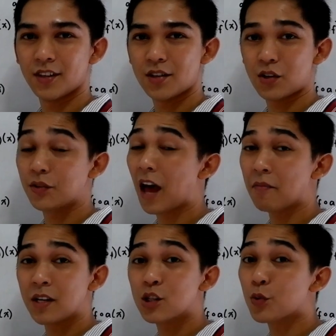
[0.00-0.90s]
So
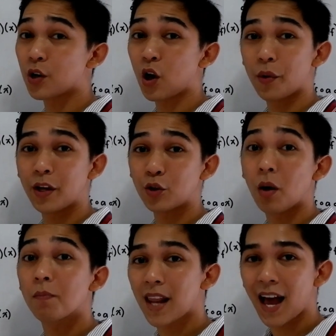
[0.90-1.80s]
that means we're going to
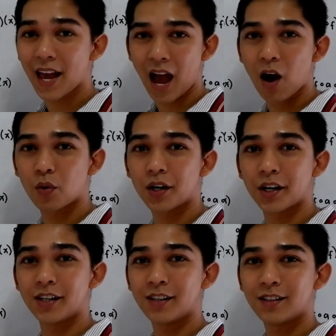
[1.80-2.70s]
apply
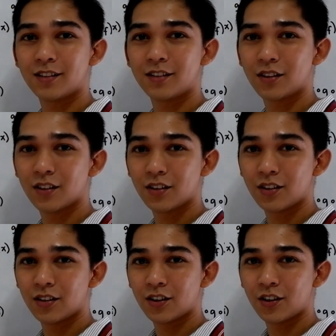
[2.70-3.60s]
our
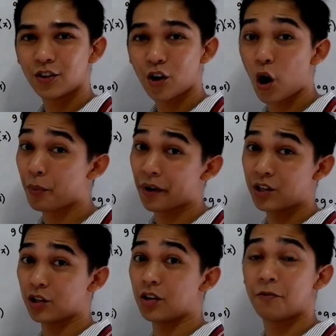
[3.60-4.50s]

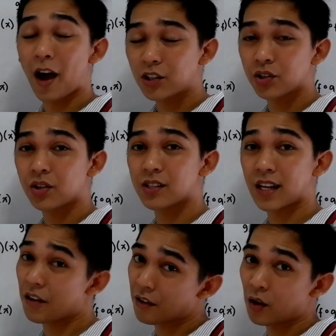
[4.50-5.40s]
operation and functions
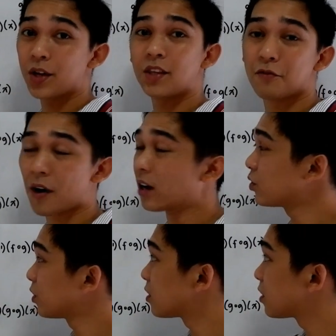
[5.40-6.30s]
and evaluating
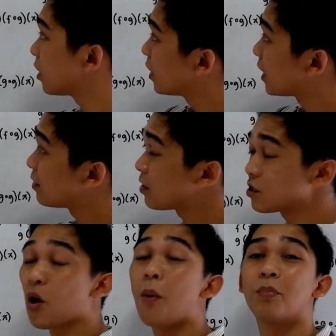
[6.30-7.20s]
functions in this
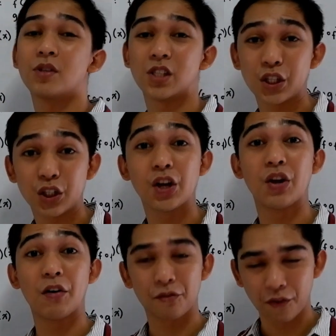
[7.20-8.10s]
composition
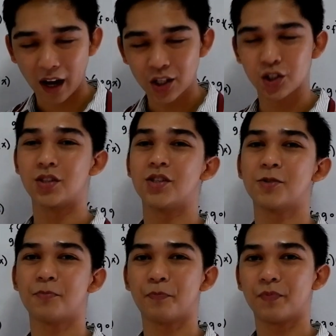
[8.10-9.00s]
of functions.